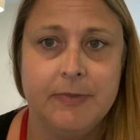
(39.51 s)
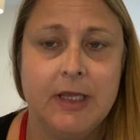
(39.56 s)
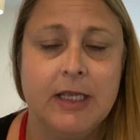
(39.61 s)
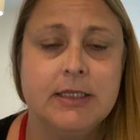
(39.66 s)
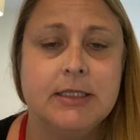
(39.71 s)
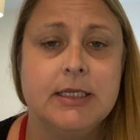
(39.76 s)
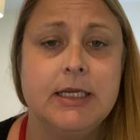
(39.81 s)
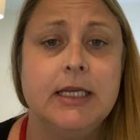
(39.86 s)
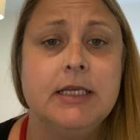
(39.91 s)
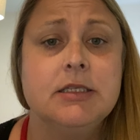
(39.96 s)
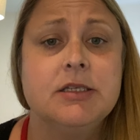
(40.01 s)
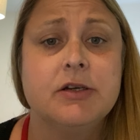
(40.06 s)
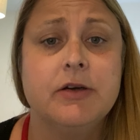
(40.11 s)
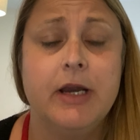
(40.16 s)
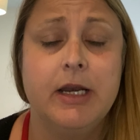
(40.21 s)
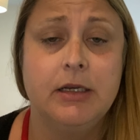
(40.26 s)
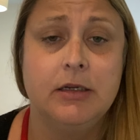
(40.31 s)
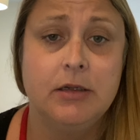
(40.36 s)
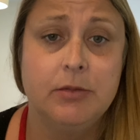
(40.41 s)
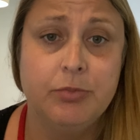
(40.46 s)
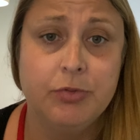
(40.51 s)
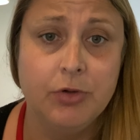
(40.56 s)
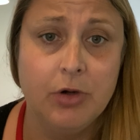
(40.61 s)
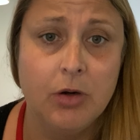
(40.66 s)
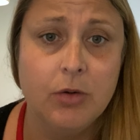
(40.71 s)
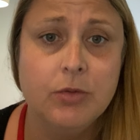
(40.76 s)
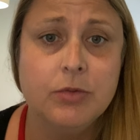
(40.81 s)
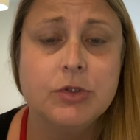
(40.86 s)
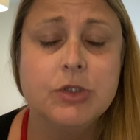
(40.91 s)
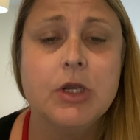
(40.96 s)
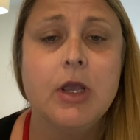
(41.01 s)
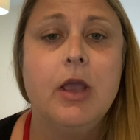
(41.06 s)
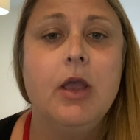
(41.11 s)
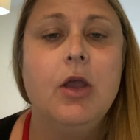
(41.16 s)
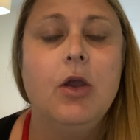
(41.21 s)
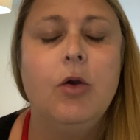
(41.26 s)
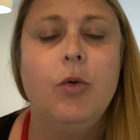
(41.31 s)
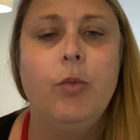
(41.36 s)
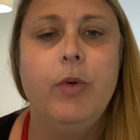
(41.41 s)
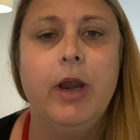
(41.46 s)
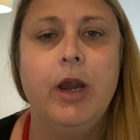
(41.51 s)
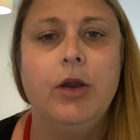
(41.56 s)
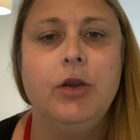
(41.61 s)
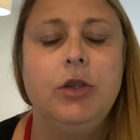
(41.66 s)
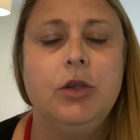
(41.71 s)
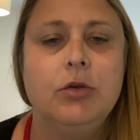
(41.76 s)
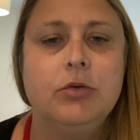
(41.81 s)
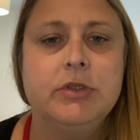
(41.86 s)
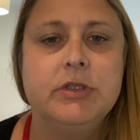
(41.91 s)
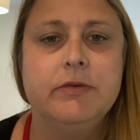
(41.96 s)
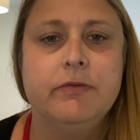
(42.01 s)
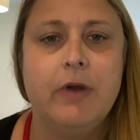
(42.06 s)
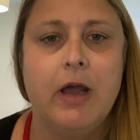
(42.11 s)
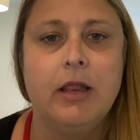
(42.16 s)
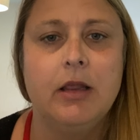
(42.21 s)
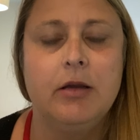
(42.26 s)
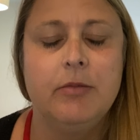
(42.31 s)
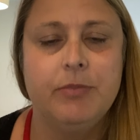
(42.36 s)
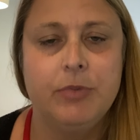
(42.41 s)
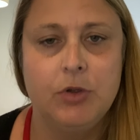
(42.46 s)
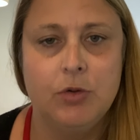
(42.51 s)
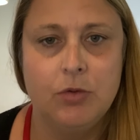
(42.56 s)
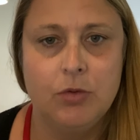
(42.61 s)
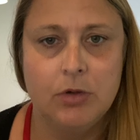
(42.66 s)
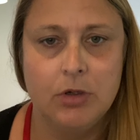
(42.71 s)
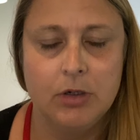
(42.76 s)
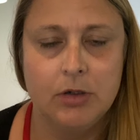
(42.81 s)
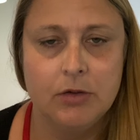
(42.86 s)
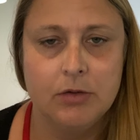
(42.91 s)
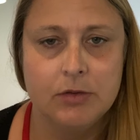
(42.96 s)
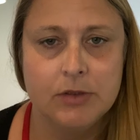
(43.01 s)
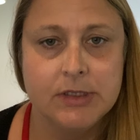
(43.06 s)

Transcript: It's an integrated approach where you develop your